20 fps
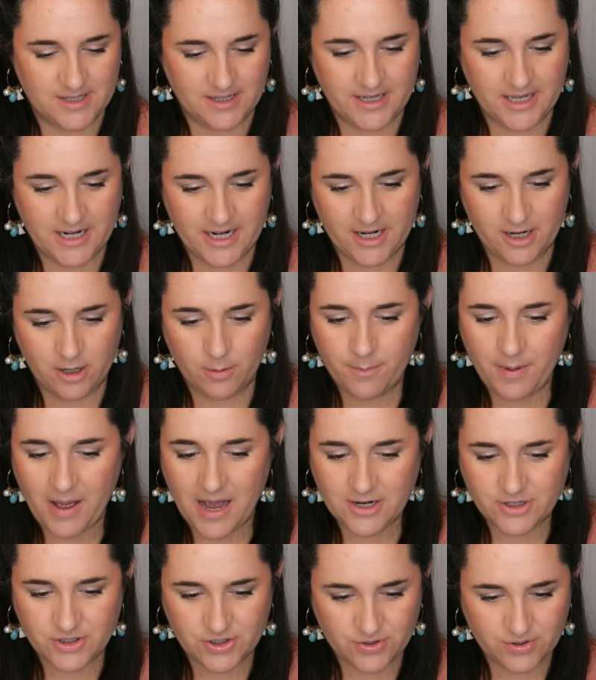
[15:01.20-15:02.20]
on getting your
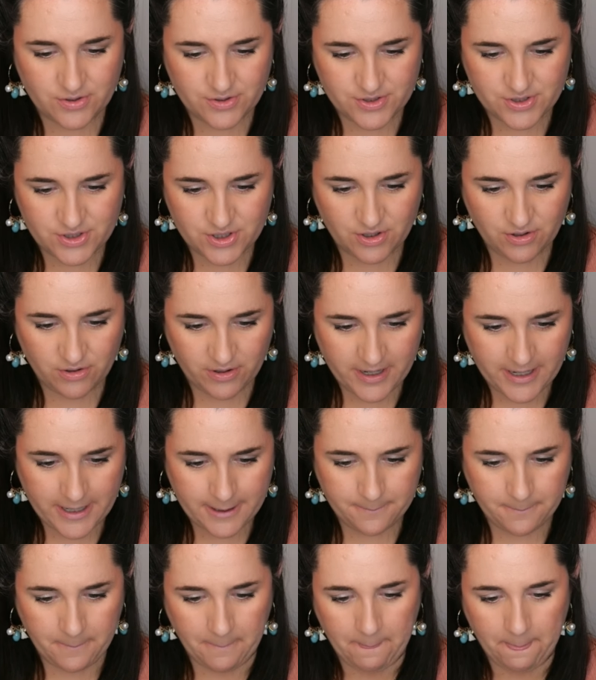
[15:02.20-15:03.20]
bachelor's
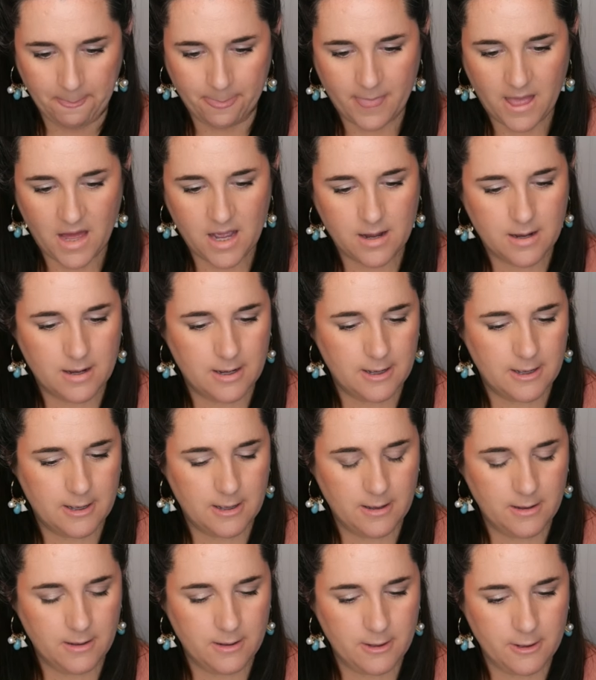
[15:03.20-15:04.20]
degree.
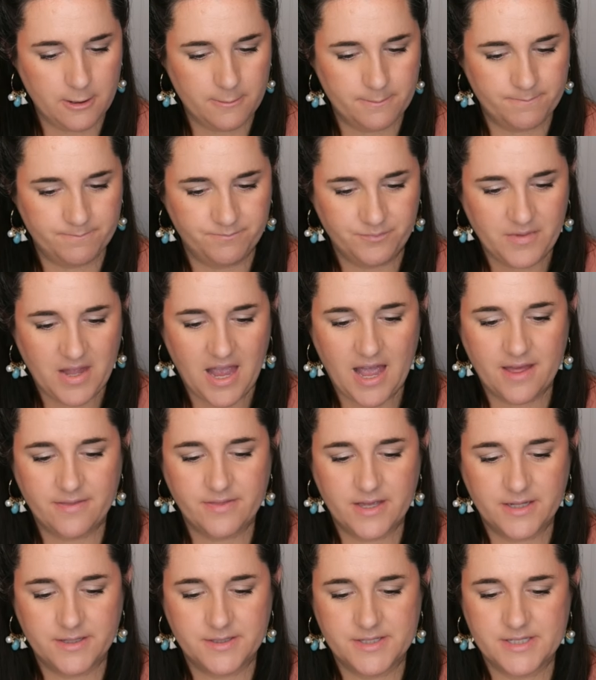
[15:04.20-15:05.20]
And
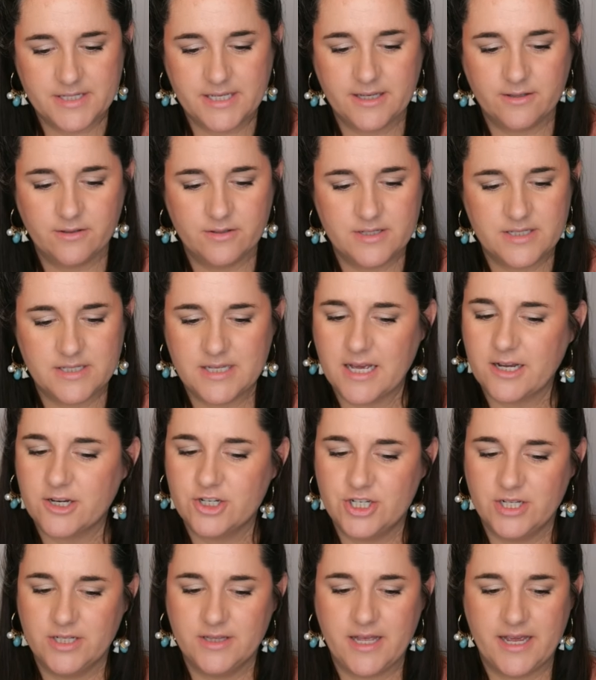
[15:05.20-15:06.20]
then skills
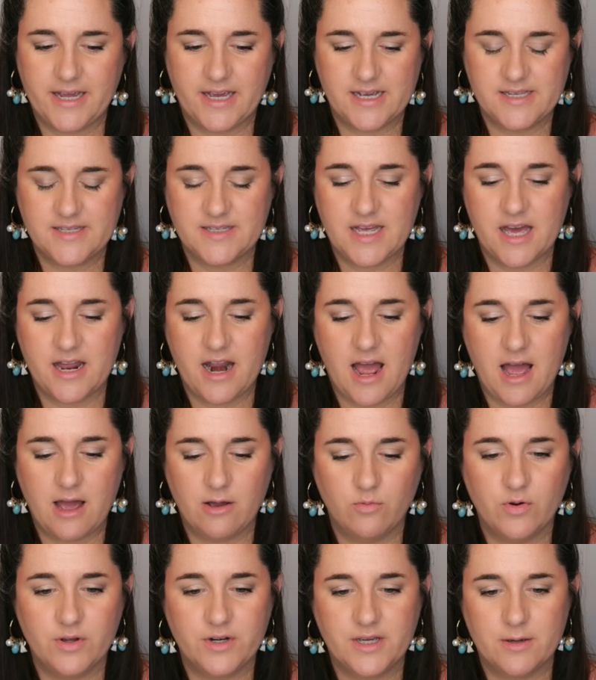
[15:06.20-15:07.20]
section, like I said, I
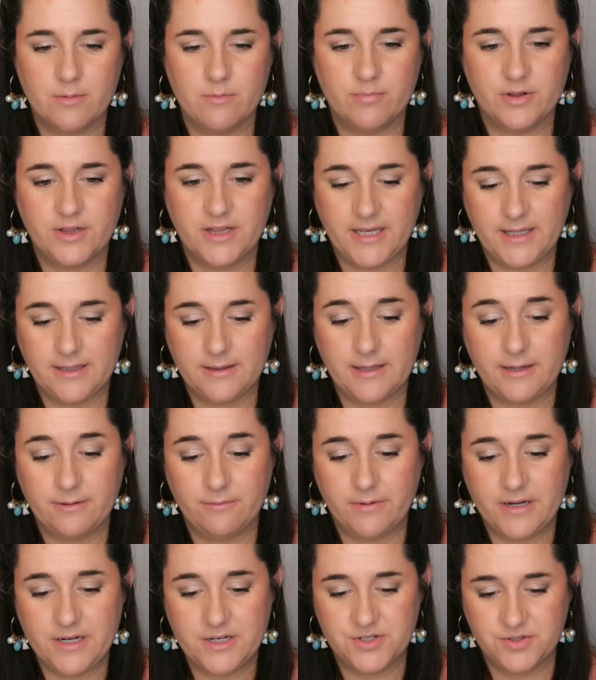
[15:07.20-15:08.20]
would completely
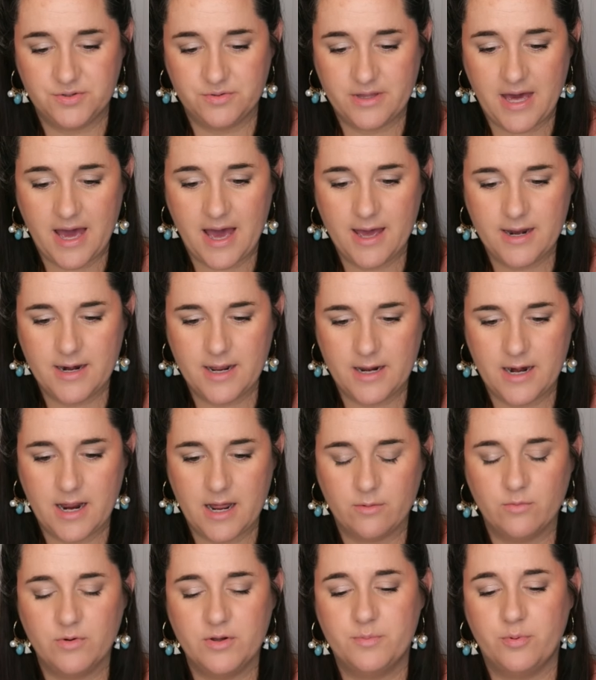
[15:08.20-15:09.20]
redo that, and
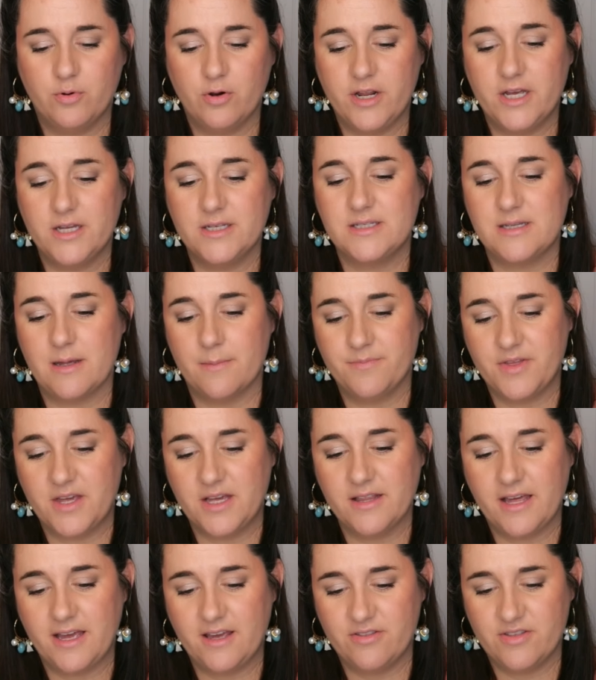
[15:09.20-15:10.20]
I would put it
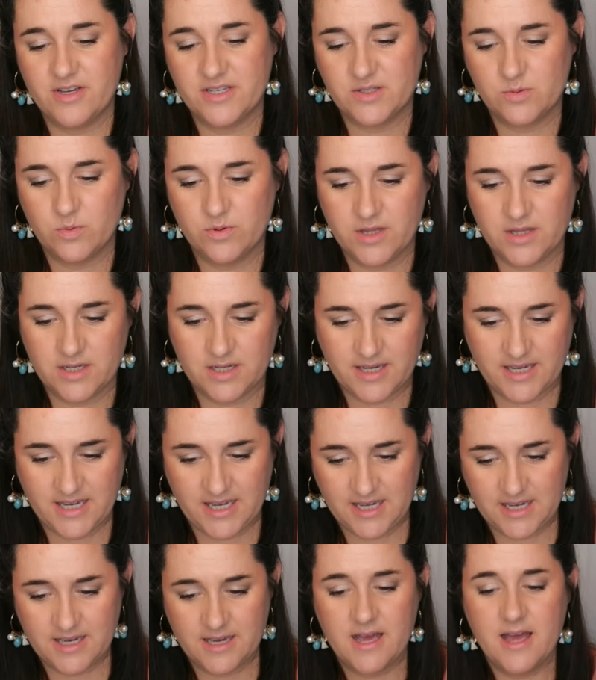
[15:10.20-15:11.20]
something like this with the
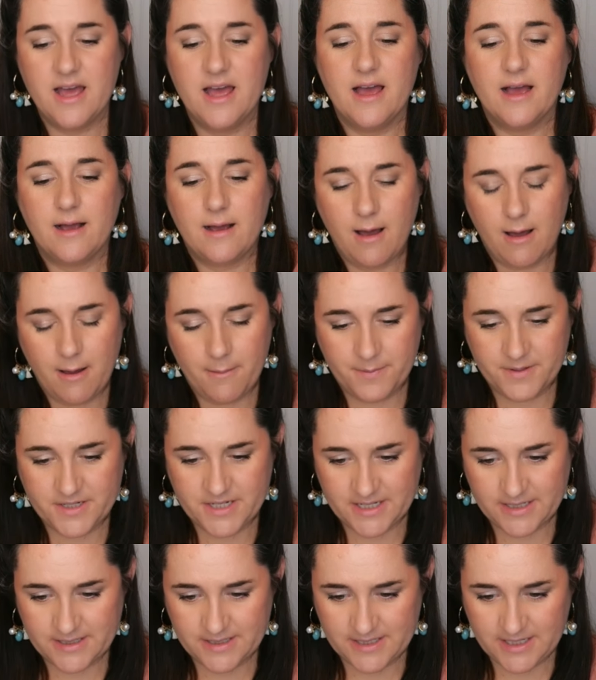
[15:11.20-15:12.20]
key
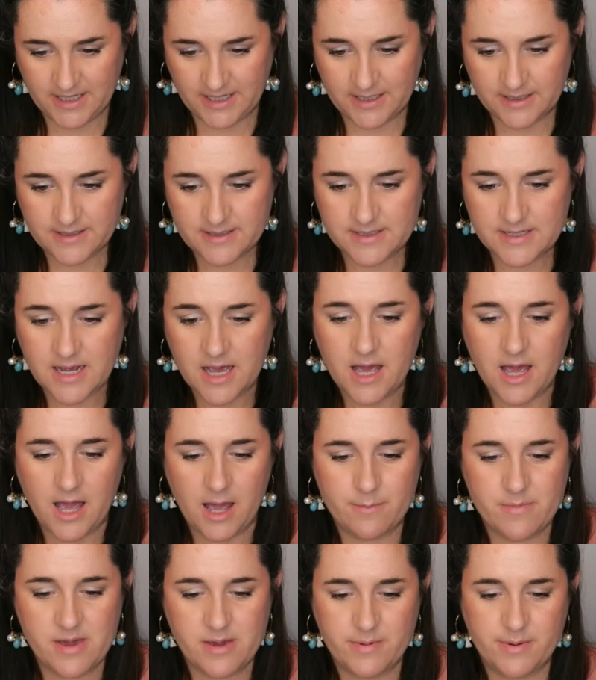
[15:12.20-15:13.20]
competencies,
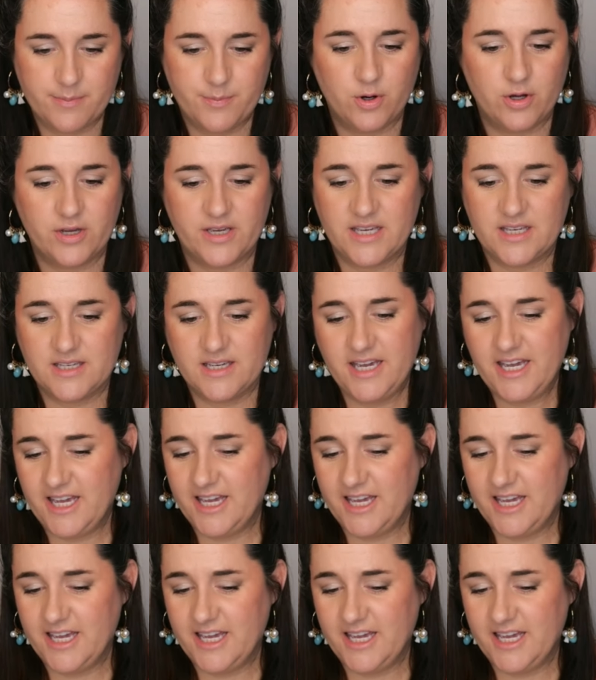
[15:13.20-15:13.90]
and maybe put